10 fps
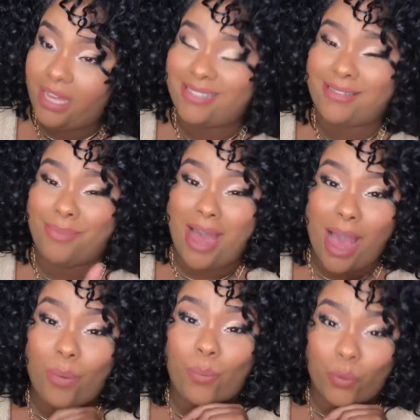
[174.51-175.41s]
and some
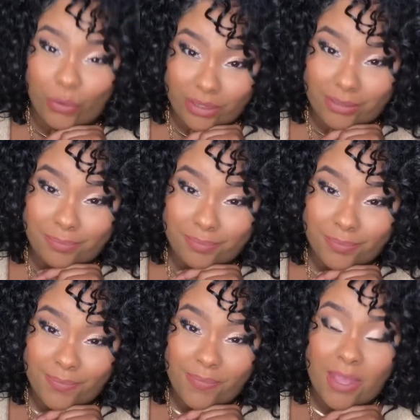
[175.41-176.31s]
hot water
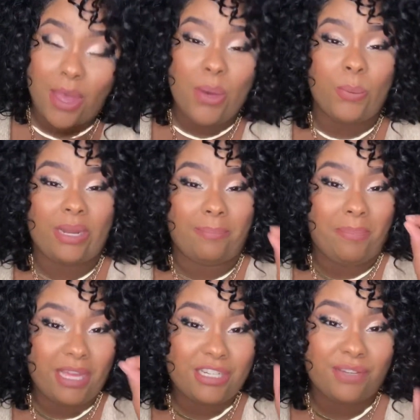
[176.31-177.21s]
with a
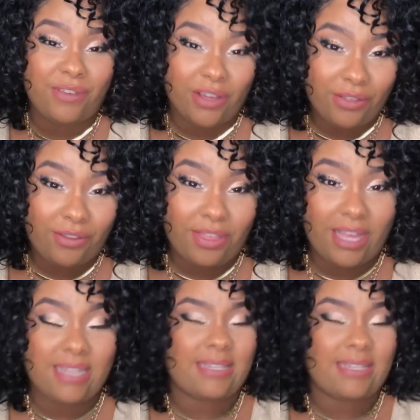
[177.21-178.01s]
pinch of other things.